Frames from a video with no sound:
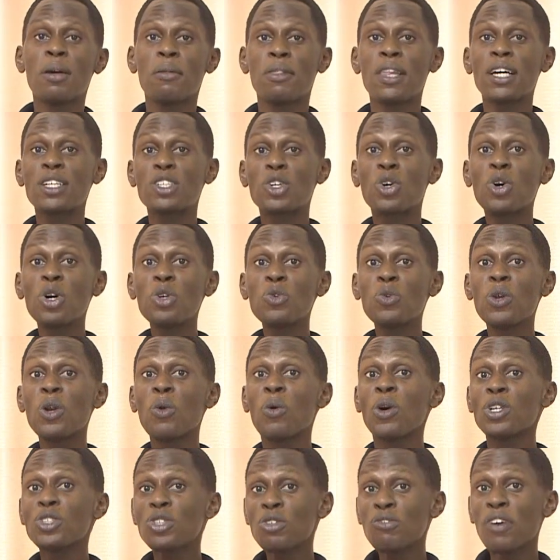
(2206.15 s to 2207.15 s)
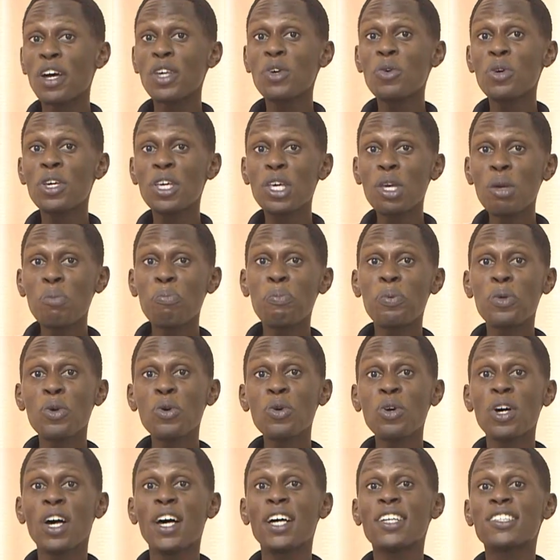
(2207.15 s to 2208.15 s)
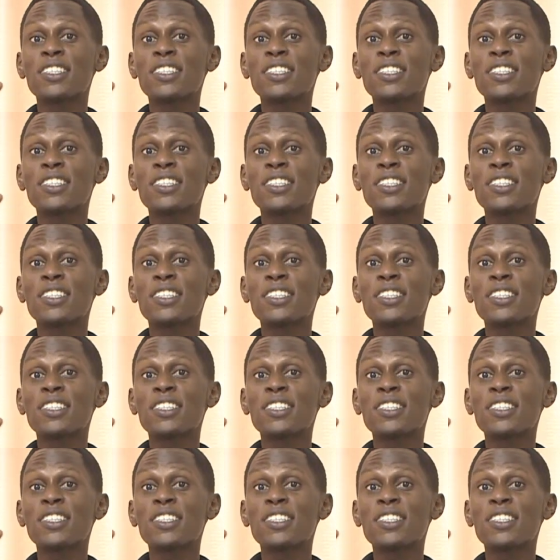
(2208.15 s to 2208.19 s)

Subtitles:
that God will watch over you, keep you,